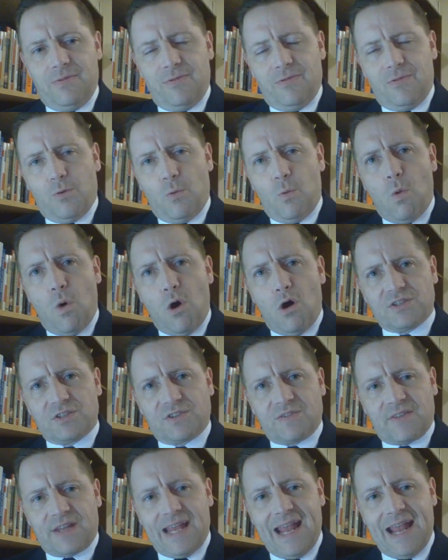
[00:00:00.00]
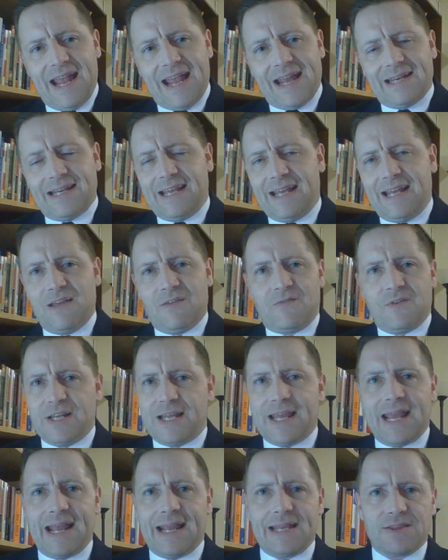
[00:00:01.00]
the walls of the can give and you
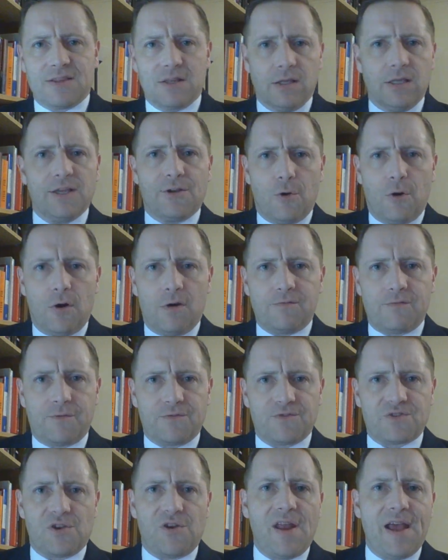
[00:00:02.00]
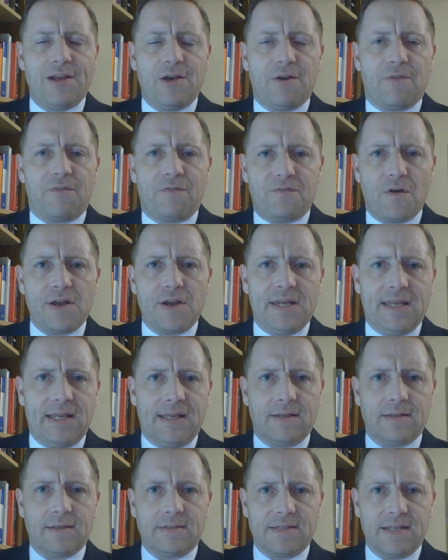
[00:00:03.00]
can't get the lid off. So now you're
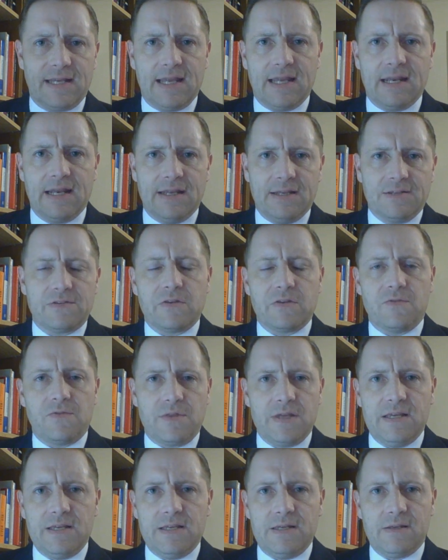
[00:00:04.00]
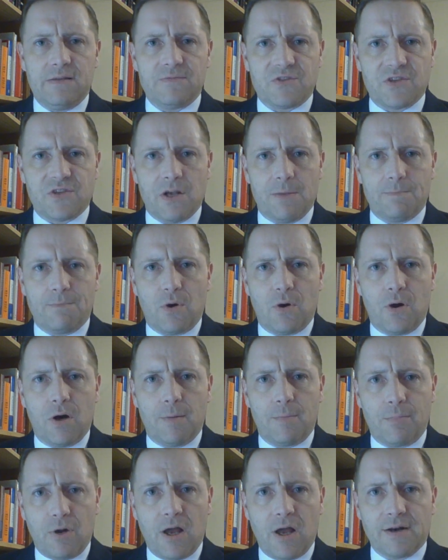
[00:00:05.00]
fighting to get into the
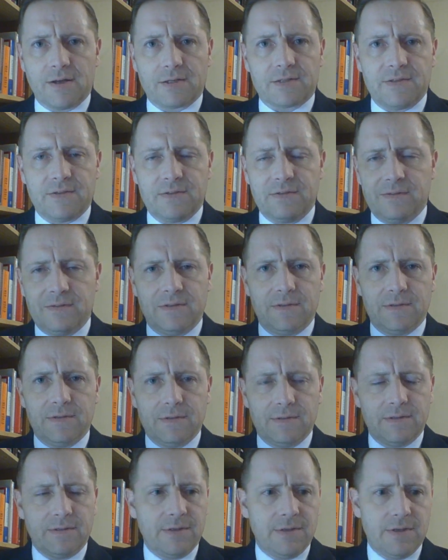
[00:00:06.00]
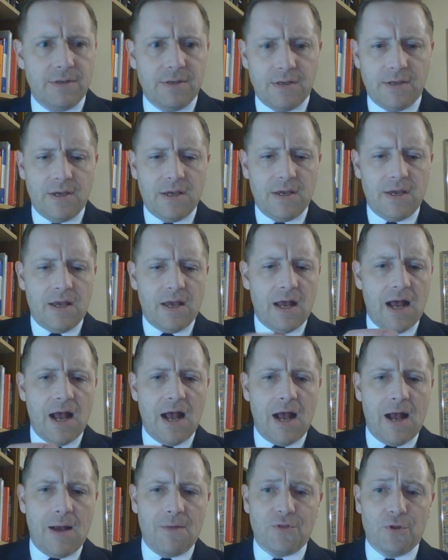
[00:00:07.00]
subpar product.
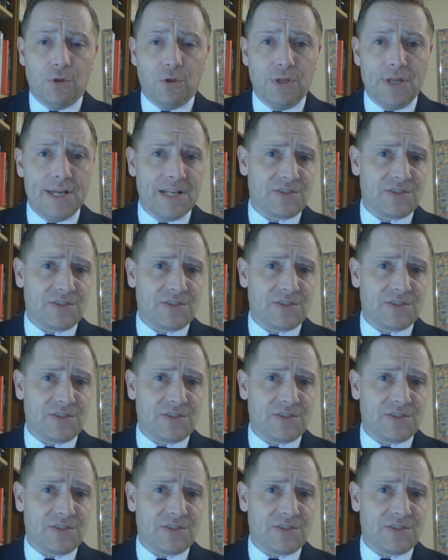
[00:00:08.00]
Uh, the lid